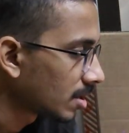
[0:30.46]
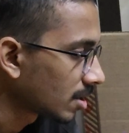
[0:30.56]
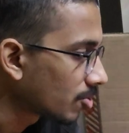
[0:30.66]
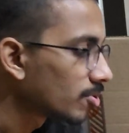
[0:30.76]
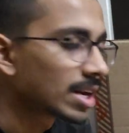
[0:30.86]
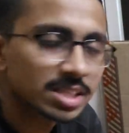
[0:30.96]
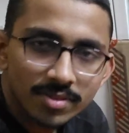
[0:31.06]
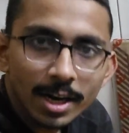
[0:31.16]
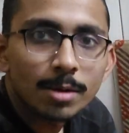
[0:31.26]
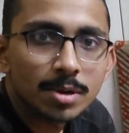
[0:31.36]
Cone has a
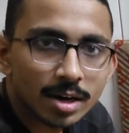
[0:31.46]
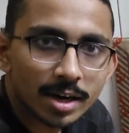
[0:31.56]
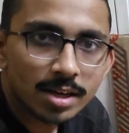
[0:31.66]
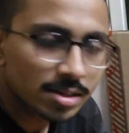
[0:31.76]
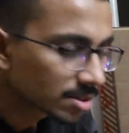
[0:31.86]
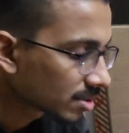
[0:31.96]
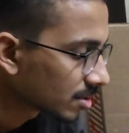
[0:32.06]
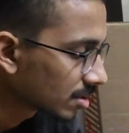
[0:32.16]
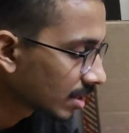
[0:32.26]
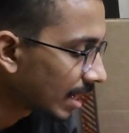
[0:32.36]
variable radius
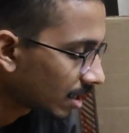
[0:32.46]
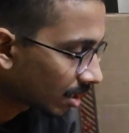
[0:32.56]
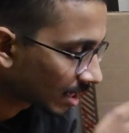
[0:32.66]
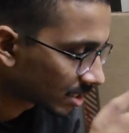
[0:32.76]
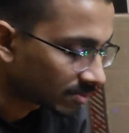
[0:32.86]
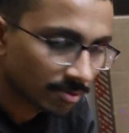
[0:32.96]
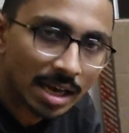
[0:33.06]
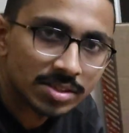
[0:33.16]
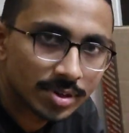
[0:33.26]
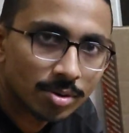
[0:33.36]
greater
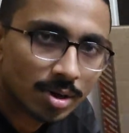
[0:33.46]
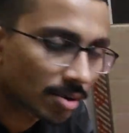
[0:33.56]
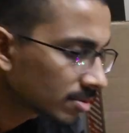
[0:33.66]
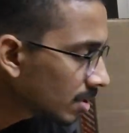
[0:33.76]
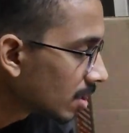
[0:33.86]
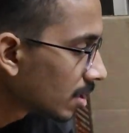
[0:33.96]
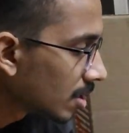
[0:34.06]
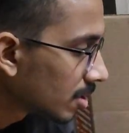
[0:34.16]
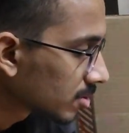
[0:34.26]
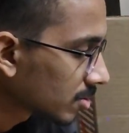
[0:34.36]
as we go down.
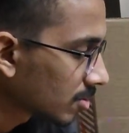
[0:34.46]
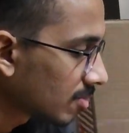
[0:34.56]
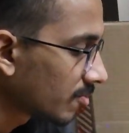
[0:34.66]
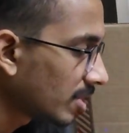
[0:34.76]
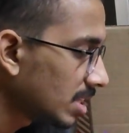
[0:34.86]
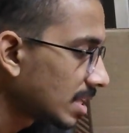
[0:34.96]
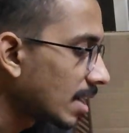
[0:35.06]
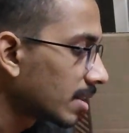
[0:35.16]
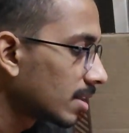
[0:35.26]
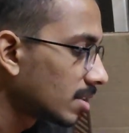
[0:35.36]
So we
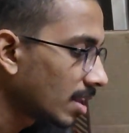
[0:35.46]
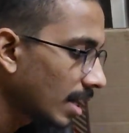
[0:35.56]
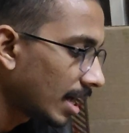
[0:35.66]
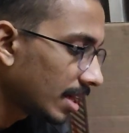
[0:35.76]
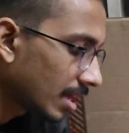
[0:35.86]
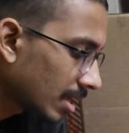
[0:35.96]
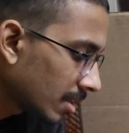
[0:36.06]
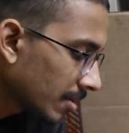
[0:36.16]
selected three radii.